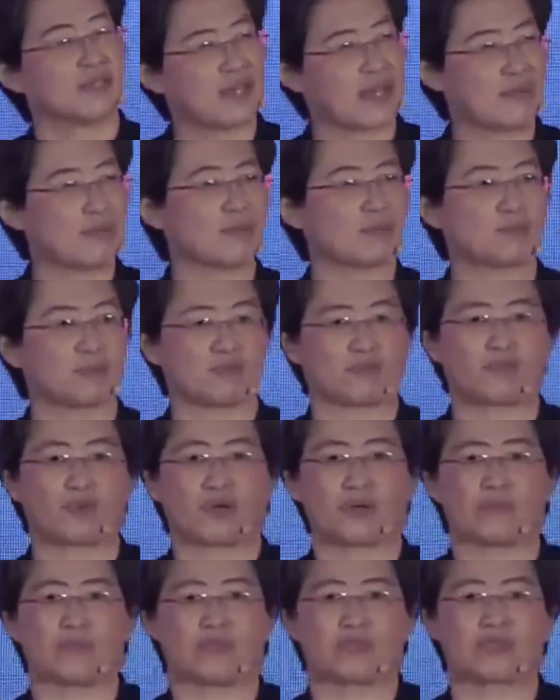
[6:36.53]
gaming
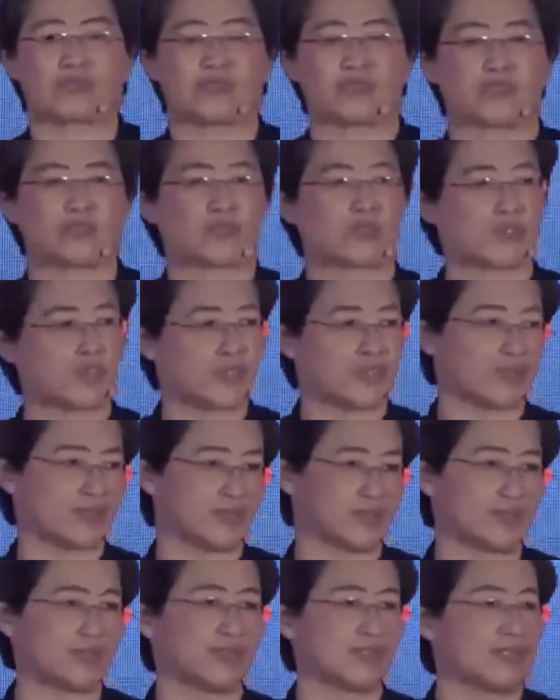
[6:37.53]
performance is
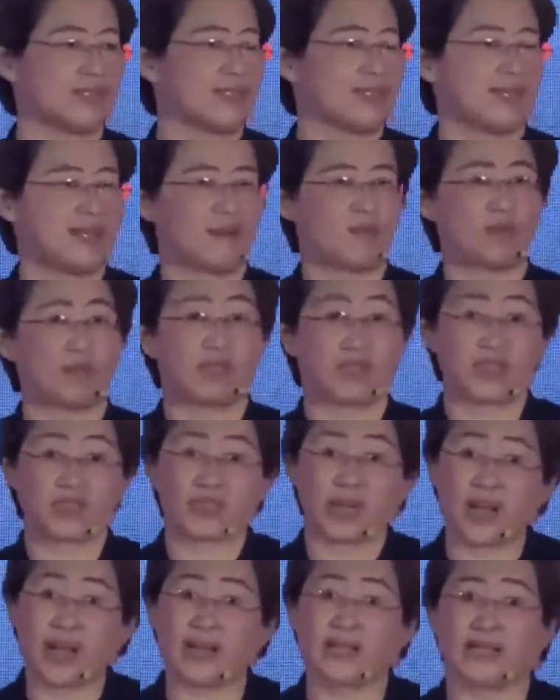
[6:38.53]
critical and we
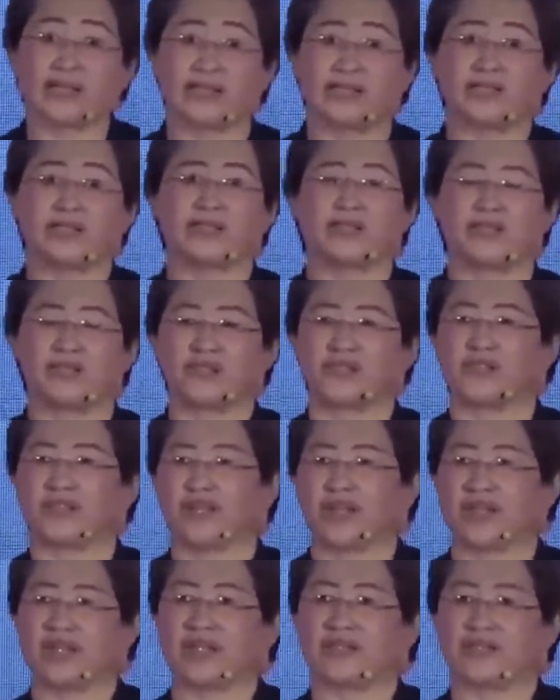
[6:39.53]
designed the
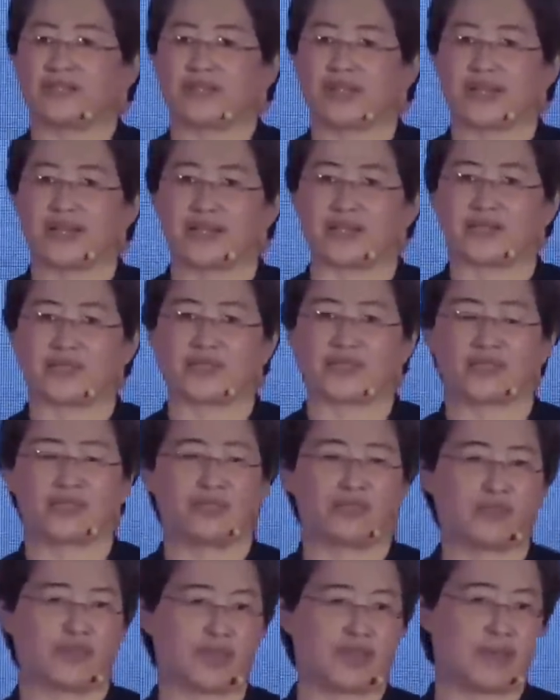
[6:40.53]
3800X
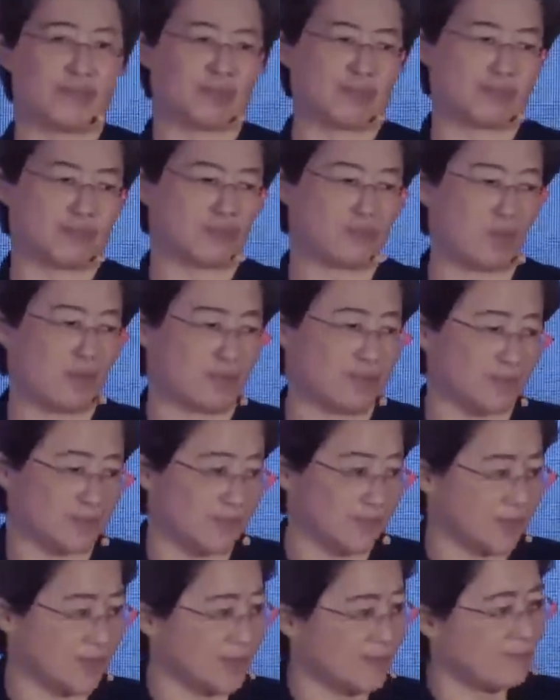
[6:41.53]
for gaming
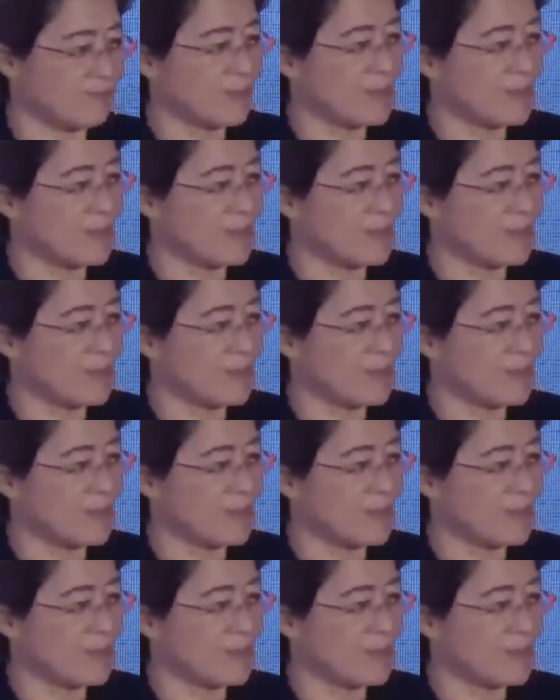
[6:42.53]
performance.